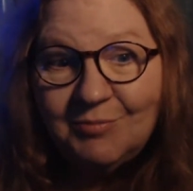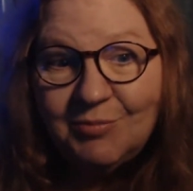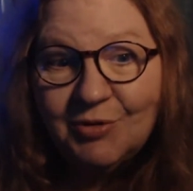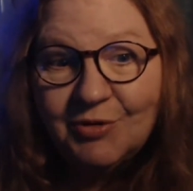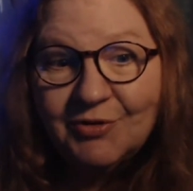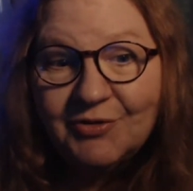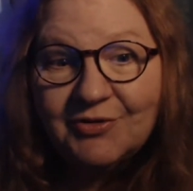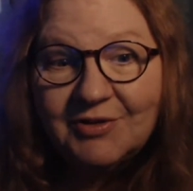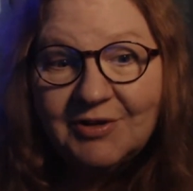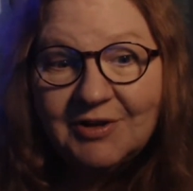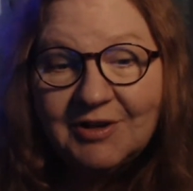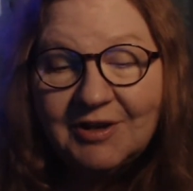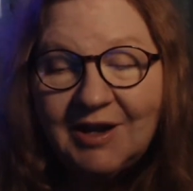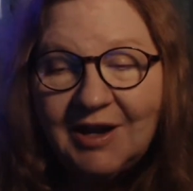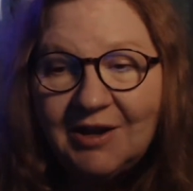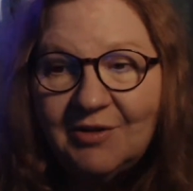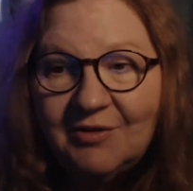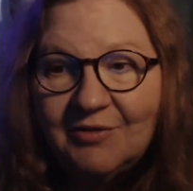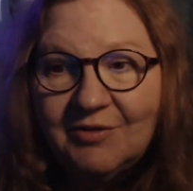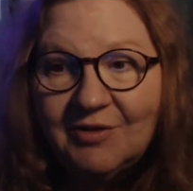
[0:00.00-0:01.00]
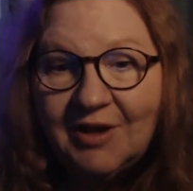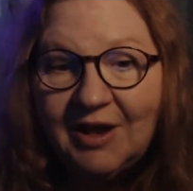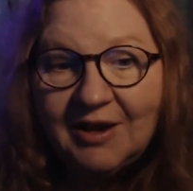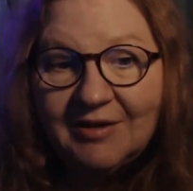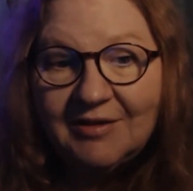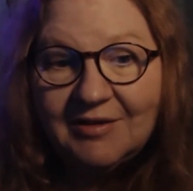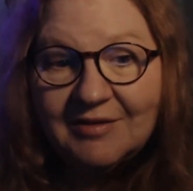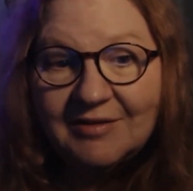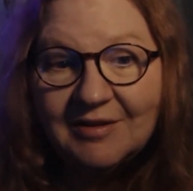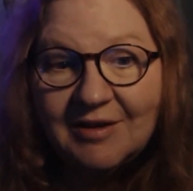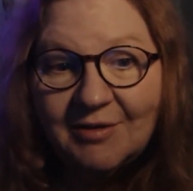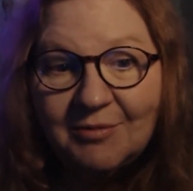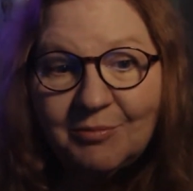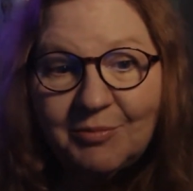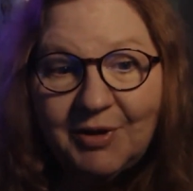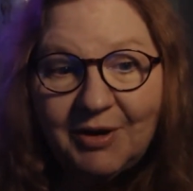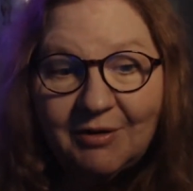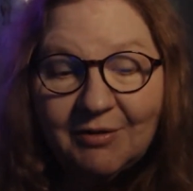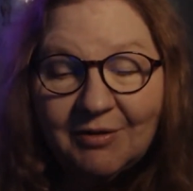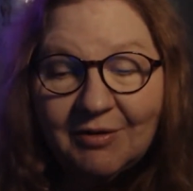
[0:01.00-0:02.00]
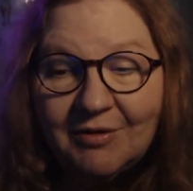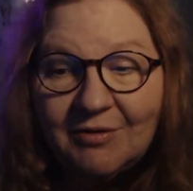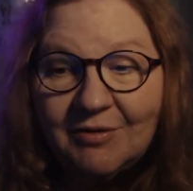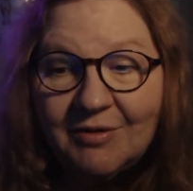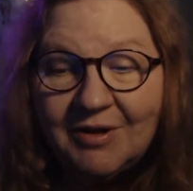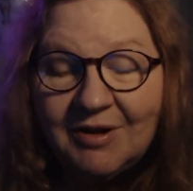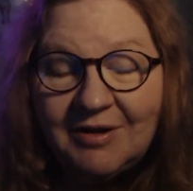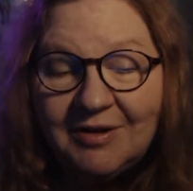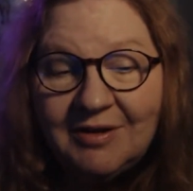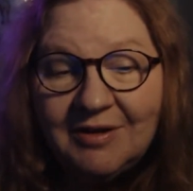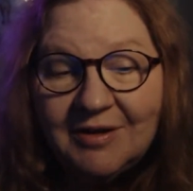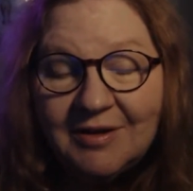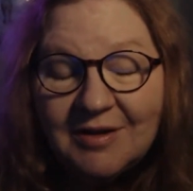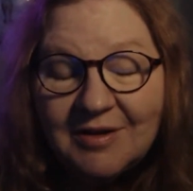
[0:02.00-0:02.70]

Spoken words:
Personally, I don't like to sound paranoid,